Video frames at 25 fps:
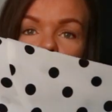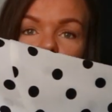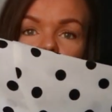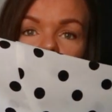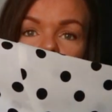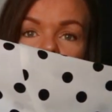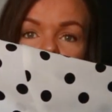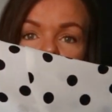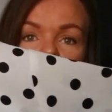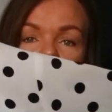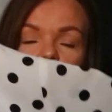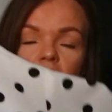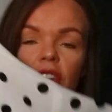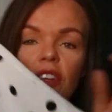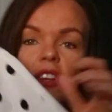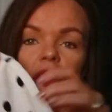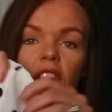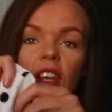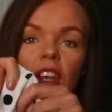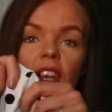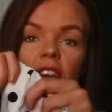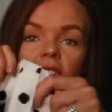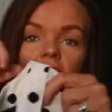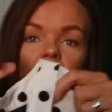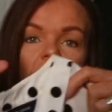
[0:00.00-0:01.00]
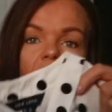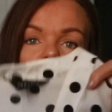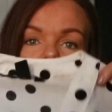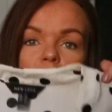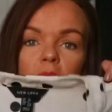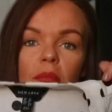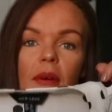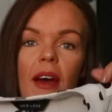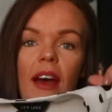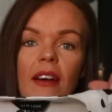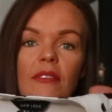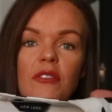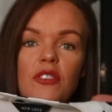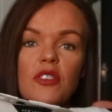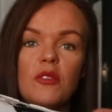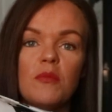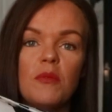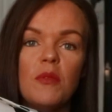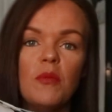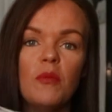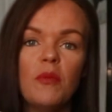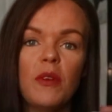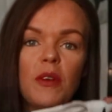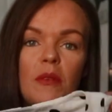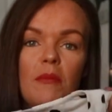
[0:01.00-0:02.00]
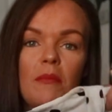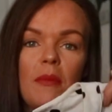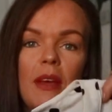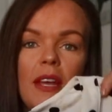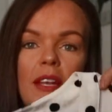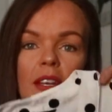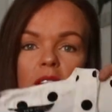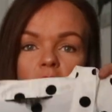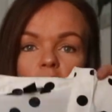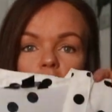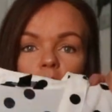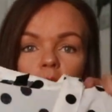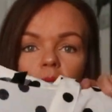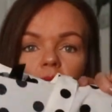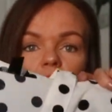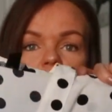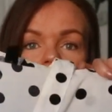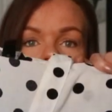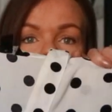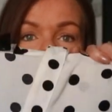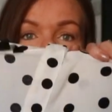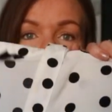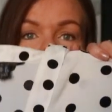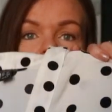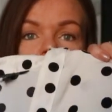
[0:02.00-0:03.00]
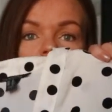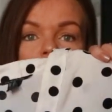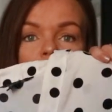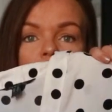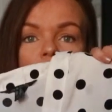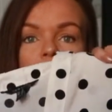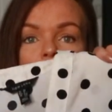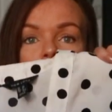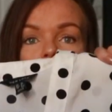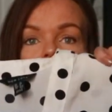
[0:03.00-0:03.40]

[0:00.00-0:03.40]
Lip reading: fine on you. But I've just been wearing mine with some